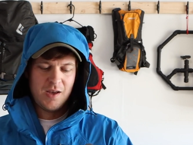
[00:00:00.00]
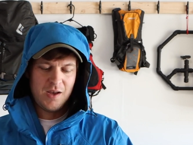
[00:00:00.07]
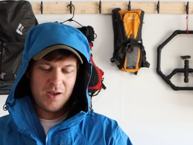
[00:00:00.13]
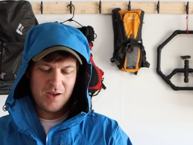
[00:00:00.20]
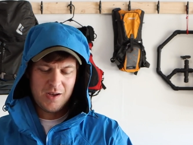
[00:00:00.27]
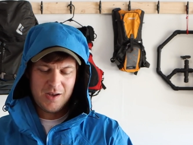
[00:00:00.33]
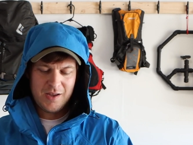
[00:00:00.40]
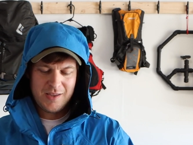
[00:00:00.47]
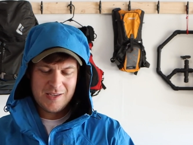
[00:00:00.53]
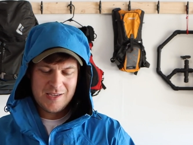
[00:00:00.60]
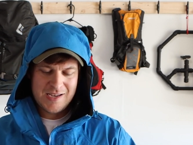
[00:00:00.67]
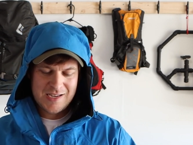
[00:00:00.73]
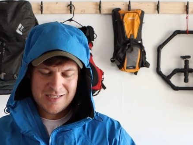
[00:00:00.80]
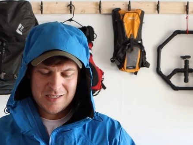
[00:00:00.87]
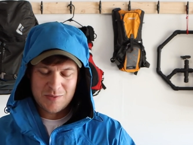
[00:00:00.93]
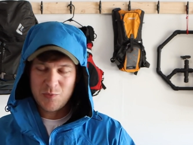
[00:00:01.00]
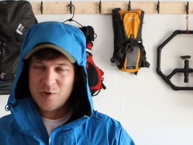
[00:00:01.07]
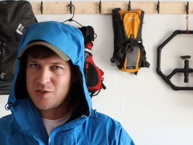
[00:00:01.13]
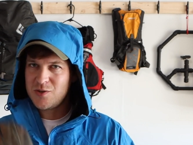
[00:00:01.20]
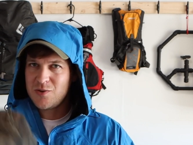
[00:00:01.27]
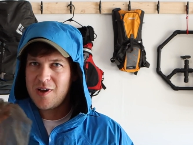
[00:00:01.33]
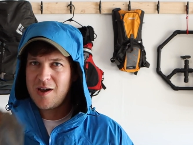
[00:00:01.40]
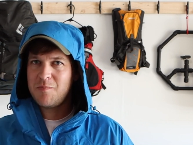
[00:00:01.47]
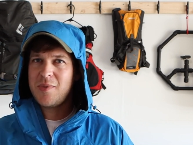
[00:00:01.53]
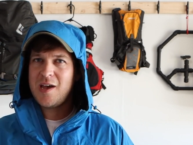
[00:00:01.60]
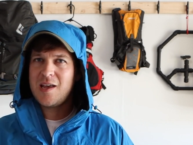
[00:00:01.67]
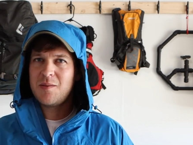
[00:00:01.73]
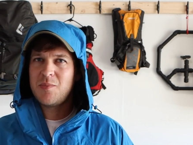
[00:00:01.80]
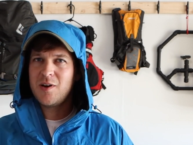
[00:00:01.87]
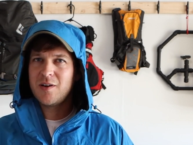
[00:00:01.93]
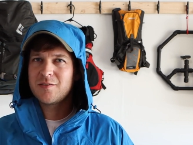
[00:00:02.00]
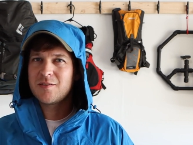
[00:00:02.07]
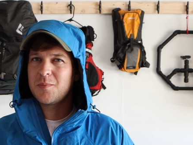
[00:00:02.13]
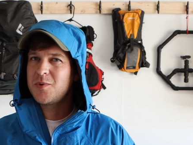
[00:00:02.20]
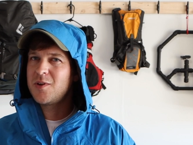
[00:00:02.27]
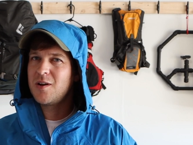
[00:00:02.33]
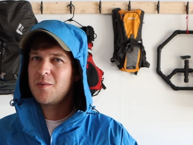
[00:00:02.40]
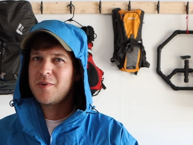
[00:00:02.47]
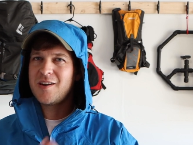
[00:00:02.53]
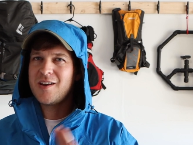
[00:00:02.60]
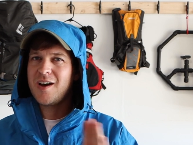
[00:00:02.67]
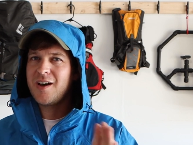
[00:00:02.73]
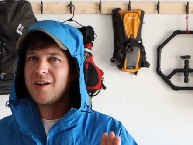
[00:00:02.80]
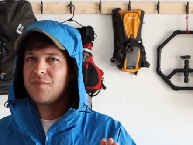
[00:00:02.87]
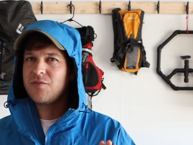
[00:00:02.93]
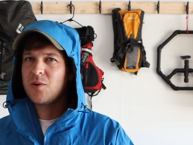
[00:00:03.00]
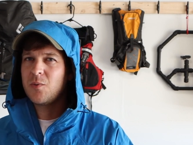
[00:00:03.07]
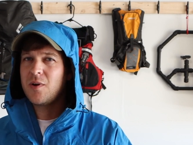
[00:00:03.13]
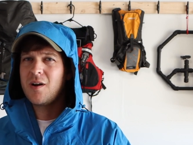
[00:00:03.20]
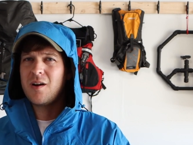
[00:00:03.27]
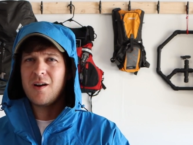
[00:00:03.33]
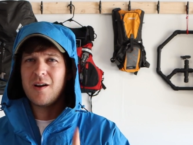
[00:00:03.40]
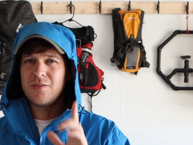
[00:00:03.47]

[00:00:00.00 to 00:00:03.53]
Yes, we do have bad bugs up here, but not everywhere,